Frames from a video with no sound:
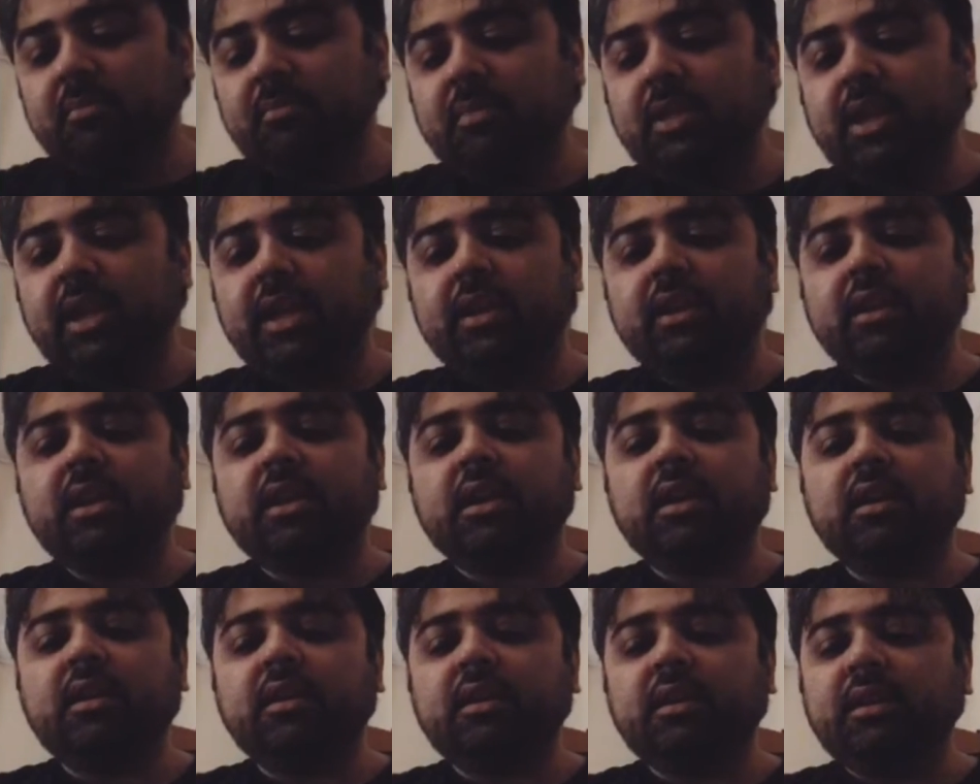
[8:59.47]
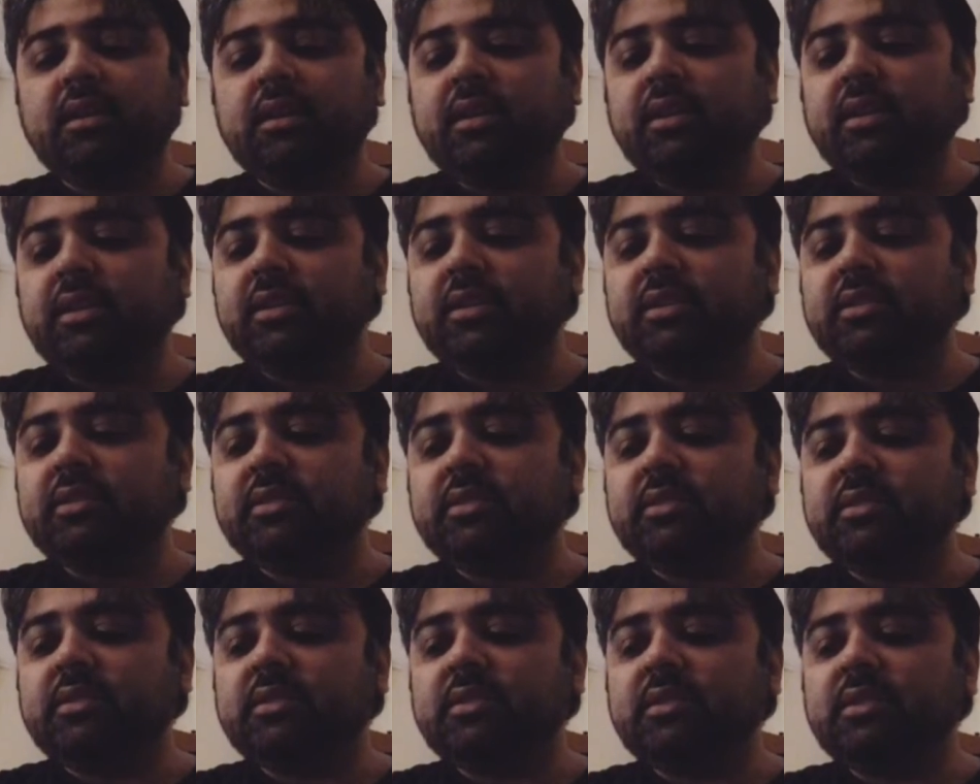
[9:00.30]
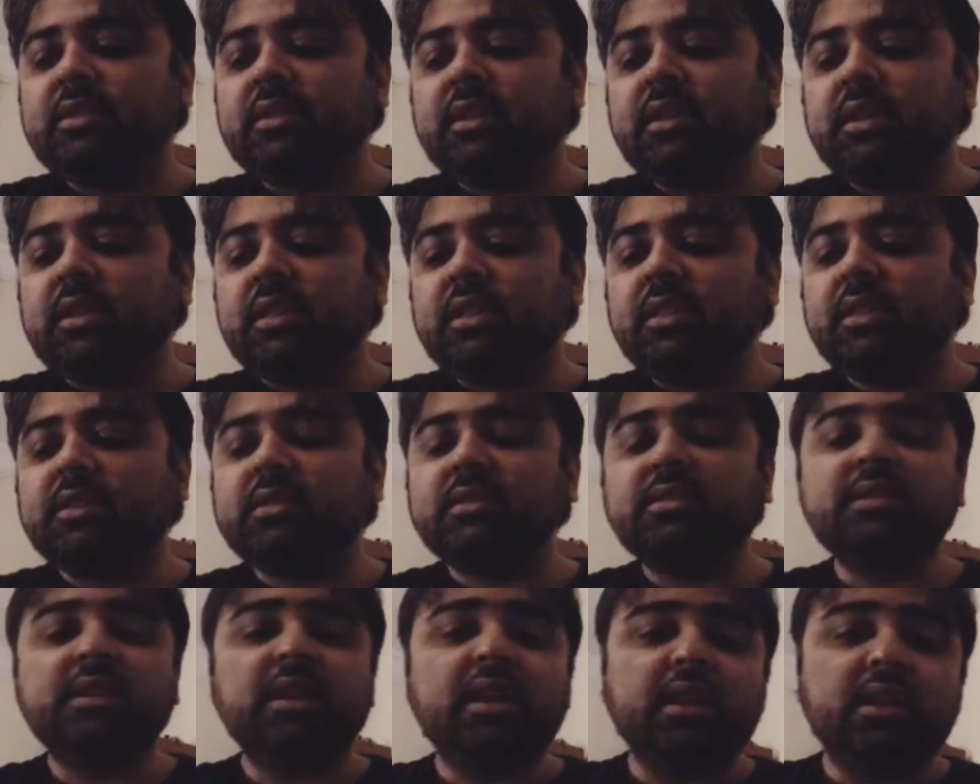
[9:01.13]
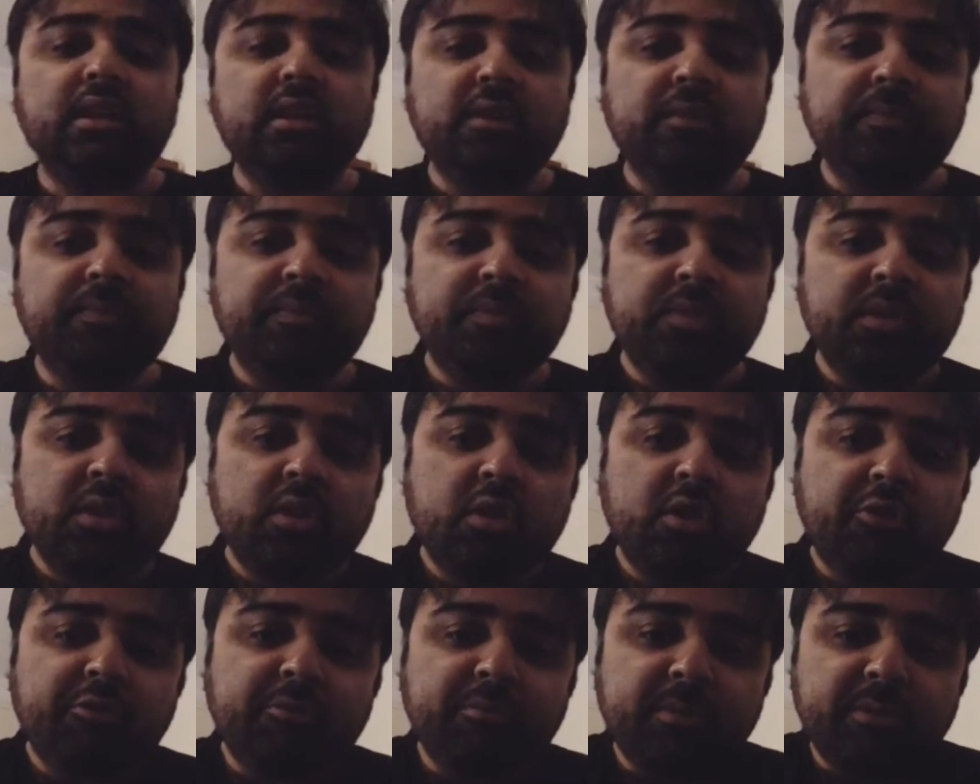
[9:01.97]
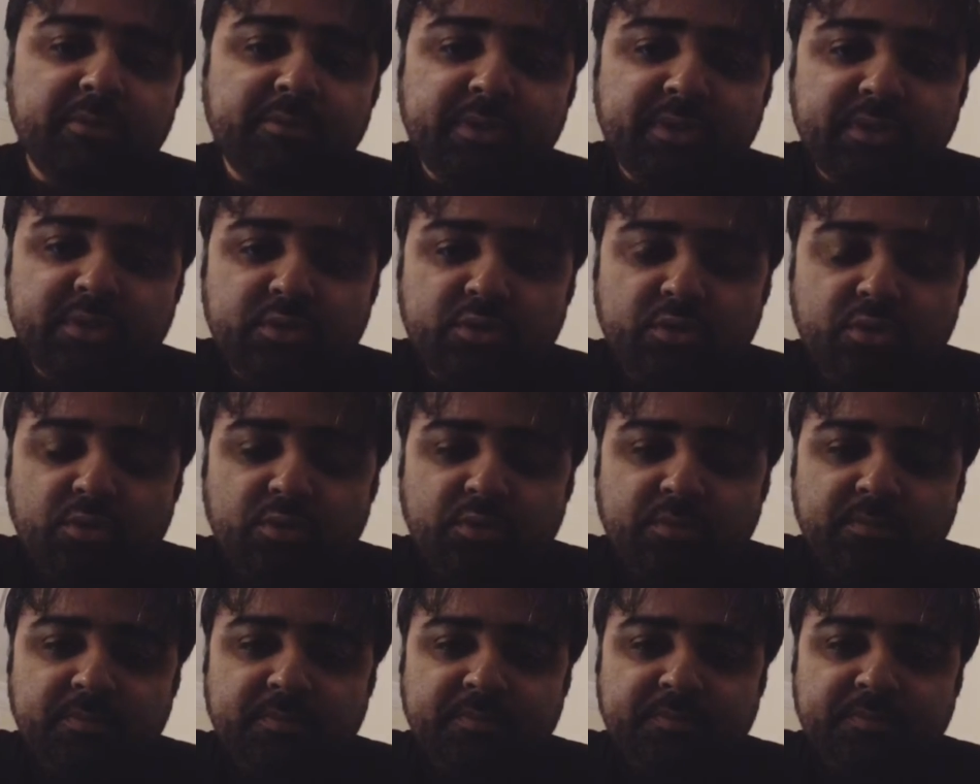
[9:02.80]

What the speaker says: Blackheart is the son of Mephisto,